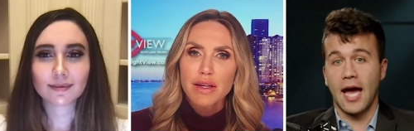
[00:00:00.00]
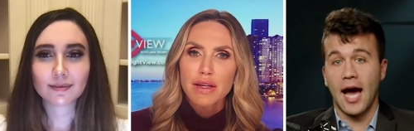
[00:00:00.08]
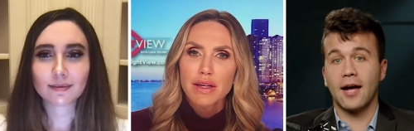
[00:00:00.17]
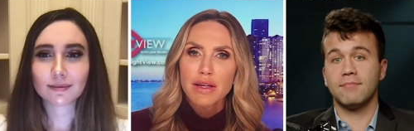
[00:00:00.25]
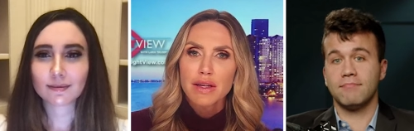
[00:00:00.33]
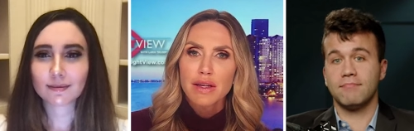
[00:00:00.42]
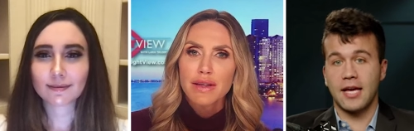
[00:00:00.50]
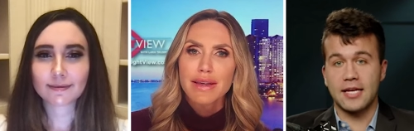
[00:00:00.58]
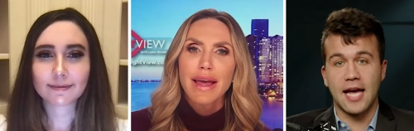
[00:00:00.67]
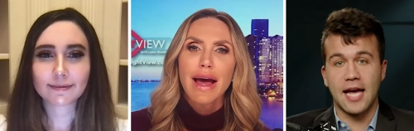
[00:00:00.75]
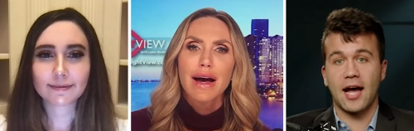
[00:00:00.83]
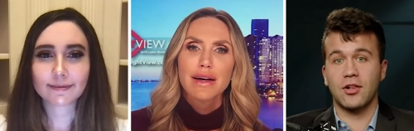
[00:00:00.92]
Speaker 1: Yeah,
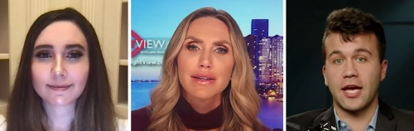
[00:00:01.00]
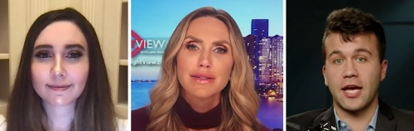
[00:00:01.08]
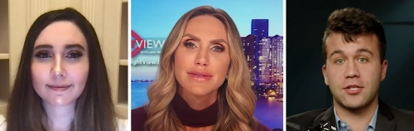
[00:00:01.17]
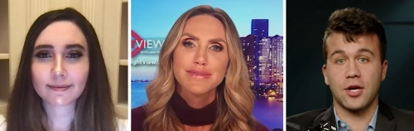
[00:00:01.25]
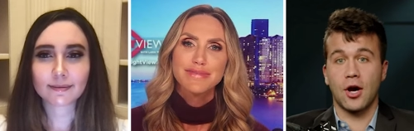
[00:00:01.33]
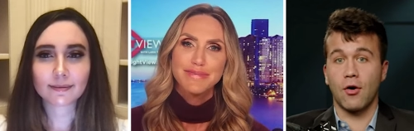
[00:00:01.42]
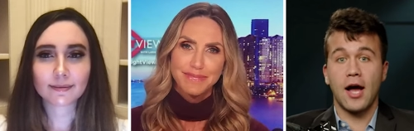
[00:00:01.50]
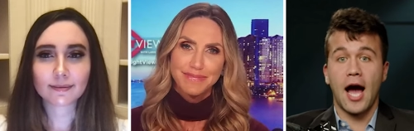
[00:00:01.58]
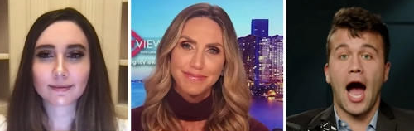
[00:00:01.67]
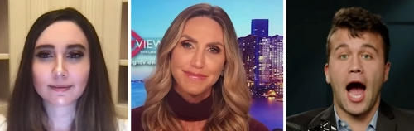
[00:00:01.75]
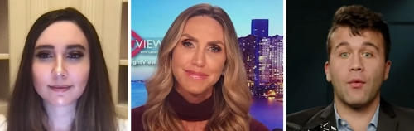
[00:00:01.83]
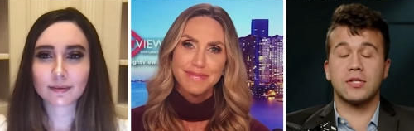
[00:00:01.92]
exactly. Yeah. So
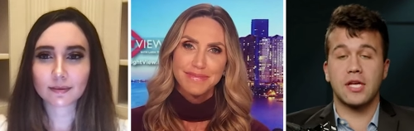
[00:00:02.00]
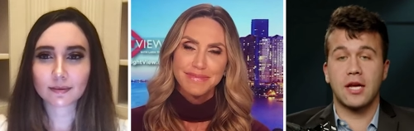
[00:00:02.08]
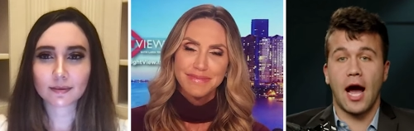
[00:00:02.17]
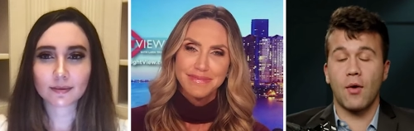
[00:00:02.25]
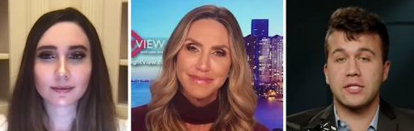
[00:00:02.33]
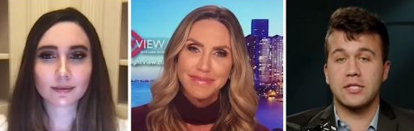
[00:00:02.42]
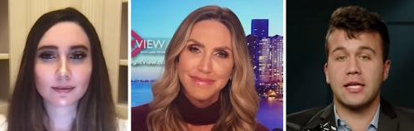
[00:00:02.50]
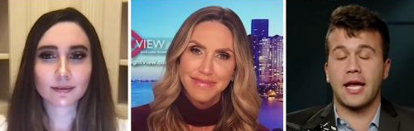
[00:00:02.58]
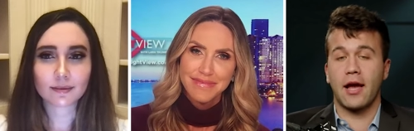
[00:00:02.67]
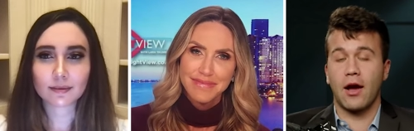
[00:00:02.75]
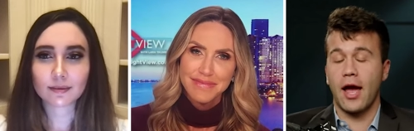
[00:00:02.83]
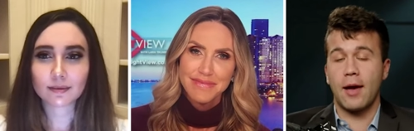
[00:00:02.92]
I wasn't I
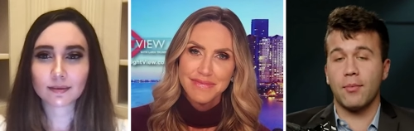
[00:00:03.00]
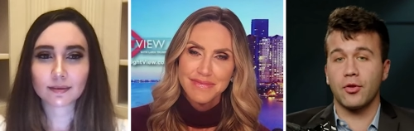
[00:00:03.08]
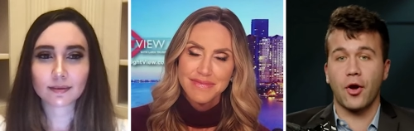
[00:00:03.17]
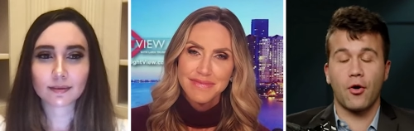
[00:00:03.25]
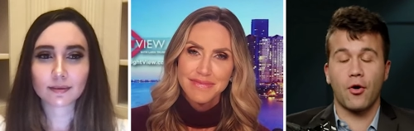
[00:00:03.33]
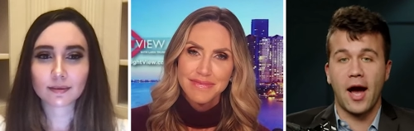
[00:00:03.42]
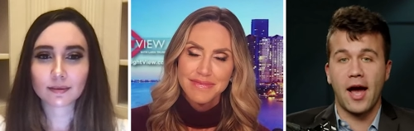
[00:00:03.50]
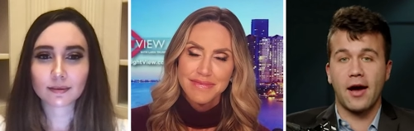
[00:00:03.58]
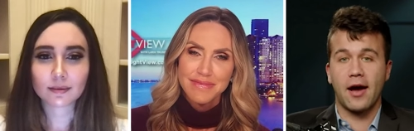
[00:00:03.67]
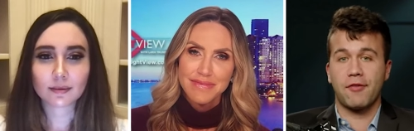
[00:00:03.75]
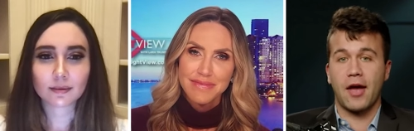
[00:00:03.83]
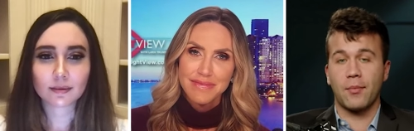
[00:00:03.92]
wasn't able to go to
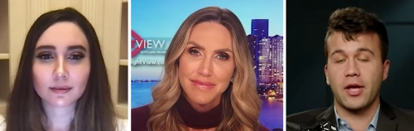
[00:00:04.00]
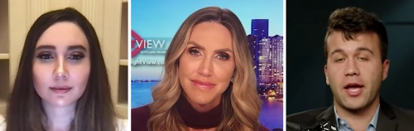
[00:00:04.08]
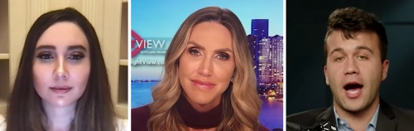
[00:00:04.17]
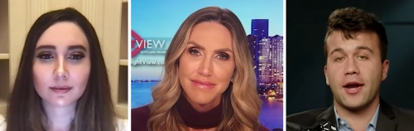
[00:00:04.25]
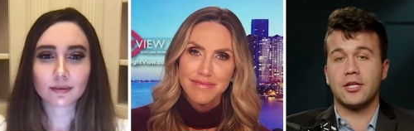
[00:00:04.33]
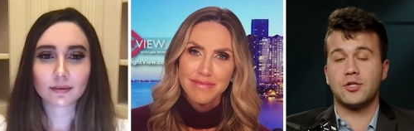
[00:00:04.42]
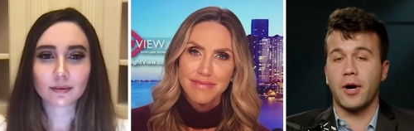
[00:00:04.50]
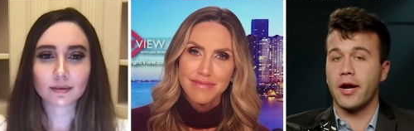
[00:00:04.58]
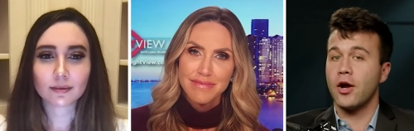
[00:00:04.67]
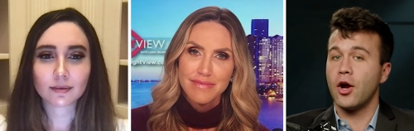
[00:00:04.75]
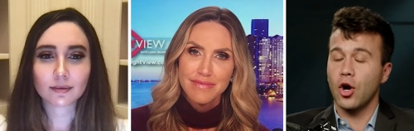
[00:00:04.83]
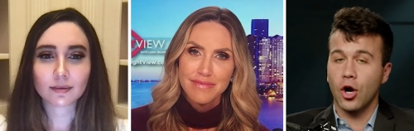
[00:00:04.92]
my uh, family cottage,
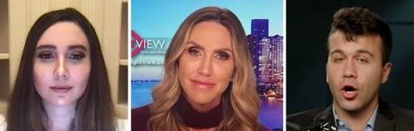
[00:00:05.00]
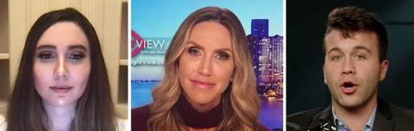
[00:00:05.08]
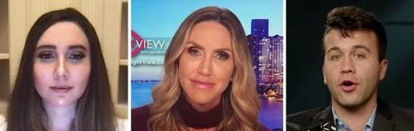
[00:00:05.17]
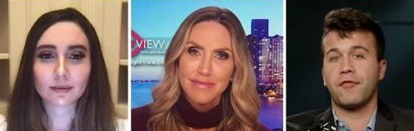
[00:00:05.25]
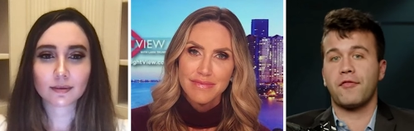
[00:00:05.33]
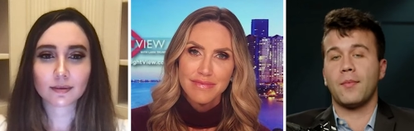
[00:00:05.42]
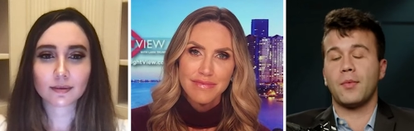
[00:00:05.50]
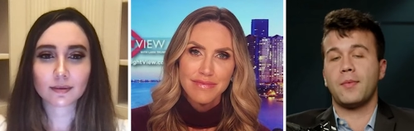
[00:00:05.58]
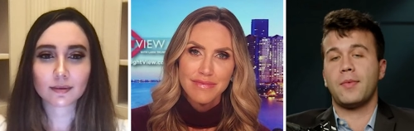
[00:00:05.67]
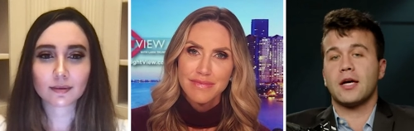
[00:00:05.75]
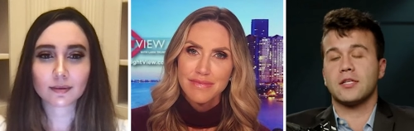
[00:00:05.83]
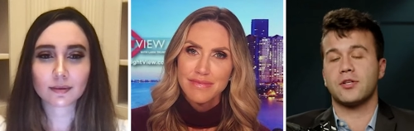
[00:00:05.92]
but her and her
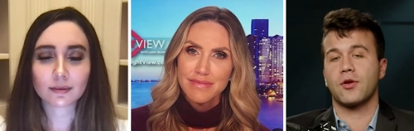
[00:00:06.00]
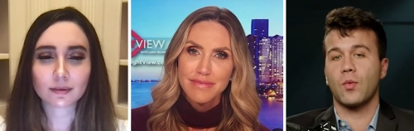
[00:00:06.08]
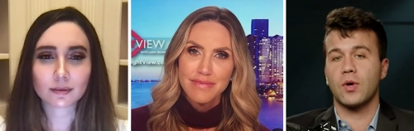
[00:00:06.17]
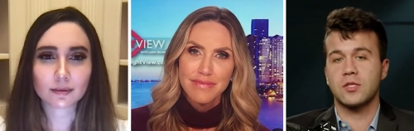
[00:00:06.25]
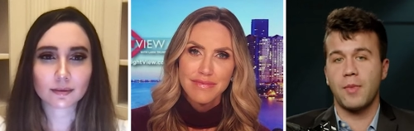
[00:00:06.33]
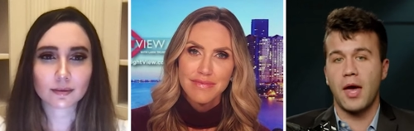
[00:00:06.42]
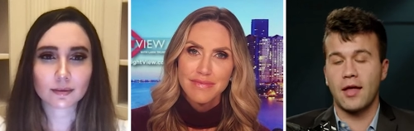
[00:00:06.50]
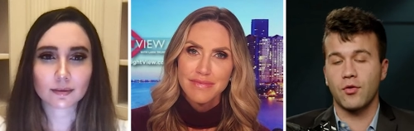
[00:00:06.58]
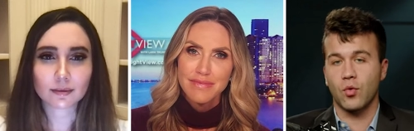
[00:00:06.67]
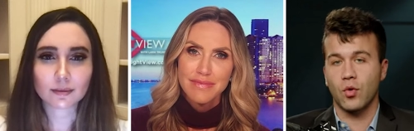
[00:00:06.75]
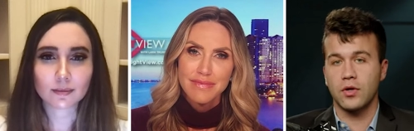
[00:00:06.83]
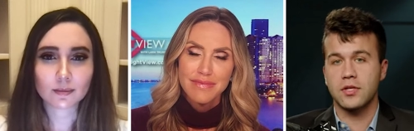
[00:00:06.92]
family because they're the ones making
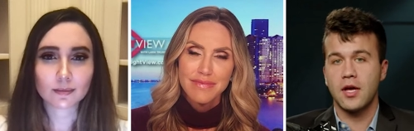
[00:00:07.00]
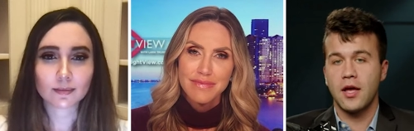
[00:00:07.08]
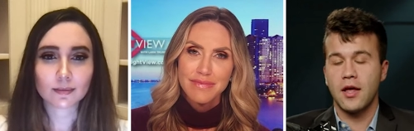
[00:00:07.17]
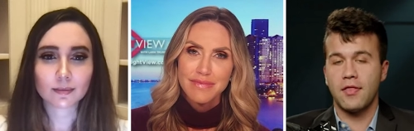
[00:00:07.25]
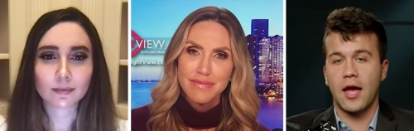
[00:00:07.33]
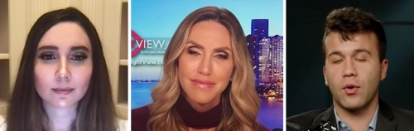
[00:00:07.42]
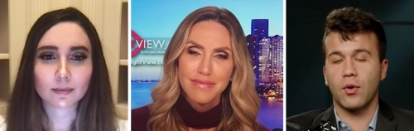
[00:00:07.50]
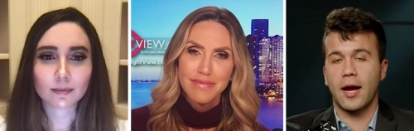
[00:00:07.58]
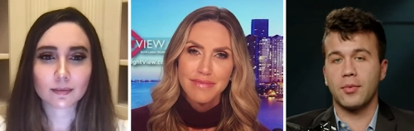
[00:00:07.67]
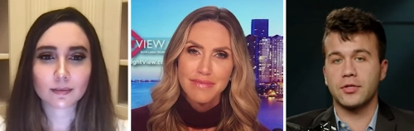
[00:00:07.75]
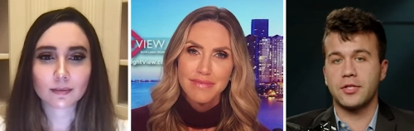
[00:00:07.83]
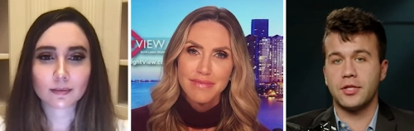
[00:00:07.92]
the rules, they
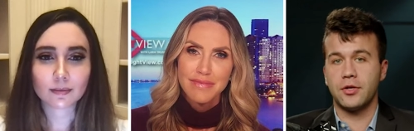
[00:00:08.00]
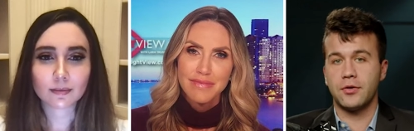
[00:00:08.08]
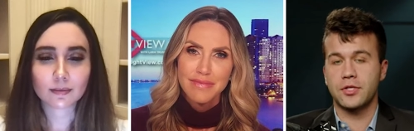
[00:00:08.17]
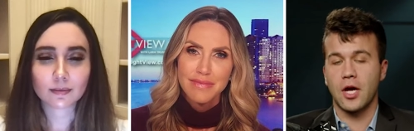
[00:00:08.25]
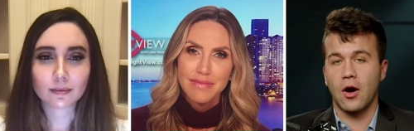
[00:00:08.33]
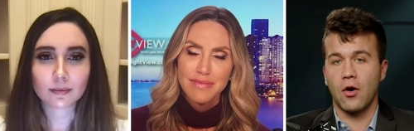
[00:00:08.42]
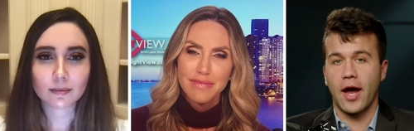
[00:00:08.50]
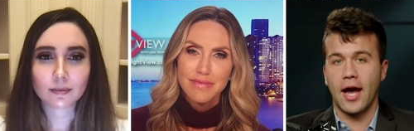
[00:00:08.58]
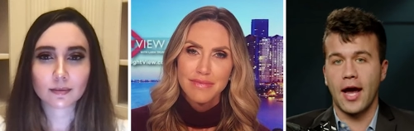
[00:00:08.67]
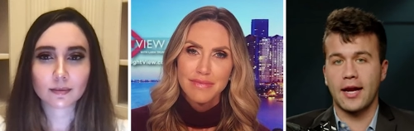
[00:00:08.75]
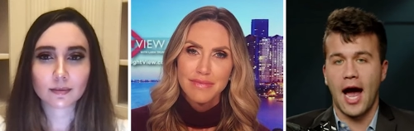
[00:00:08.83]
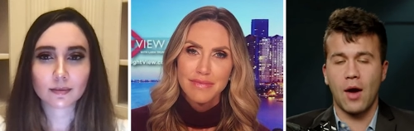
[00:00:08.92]
were able to do so.
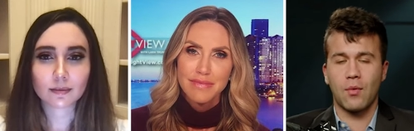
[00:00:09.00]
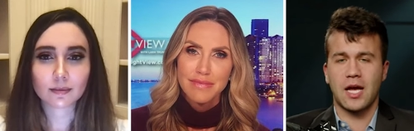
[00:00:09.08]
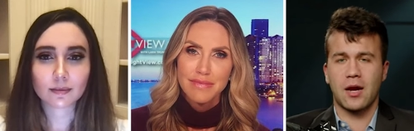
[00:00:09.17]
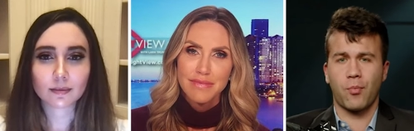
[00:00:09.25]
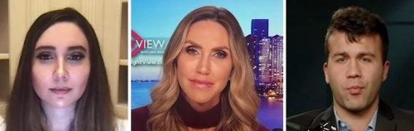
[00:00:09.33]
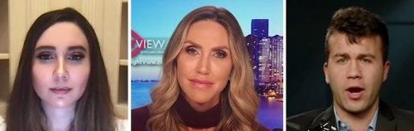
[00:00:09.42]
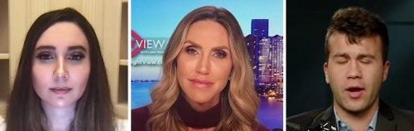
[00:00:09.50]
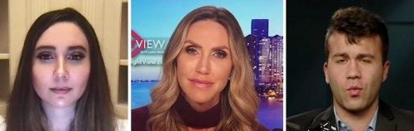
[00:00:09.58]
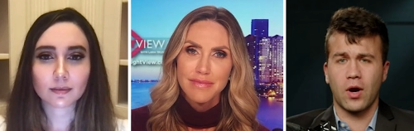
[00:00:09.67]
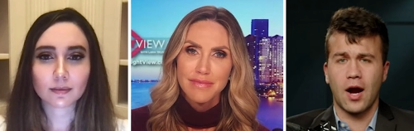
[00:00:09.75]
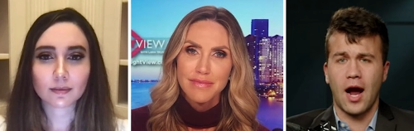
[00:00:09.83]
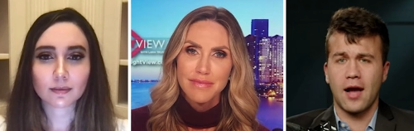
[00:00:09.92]
And I was at a
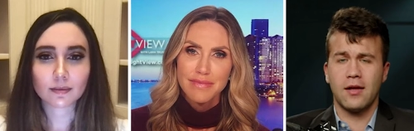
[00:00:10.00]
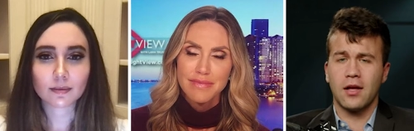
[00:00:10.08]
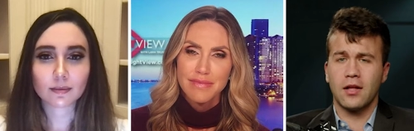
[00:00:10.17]
point where